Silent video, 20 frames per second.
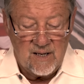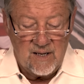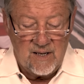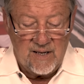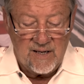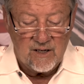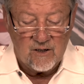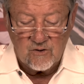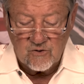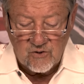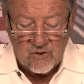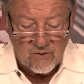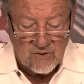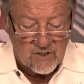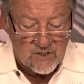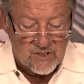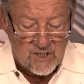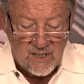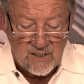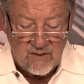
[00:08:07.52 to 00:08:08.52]
He goes on to
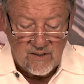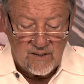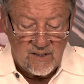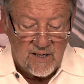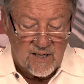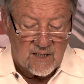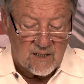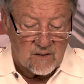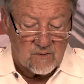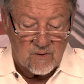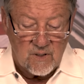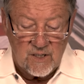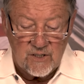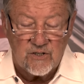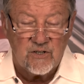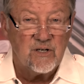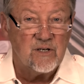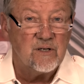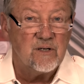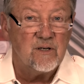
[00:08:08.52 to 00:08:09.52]
say the
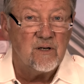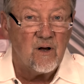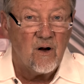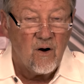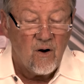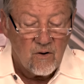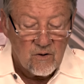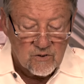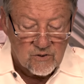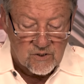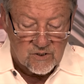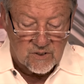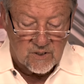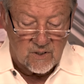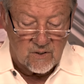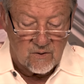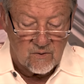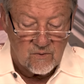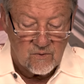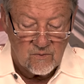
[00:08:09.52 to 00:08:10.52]
declaration
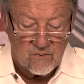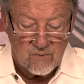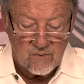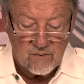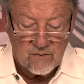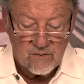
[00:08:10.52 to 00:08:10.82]
also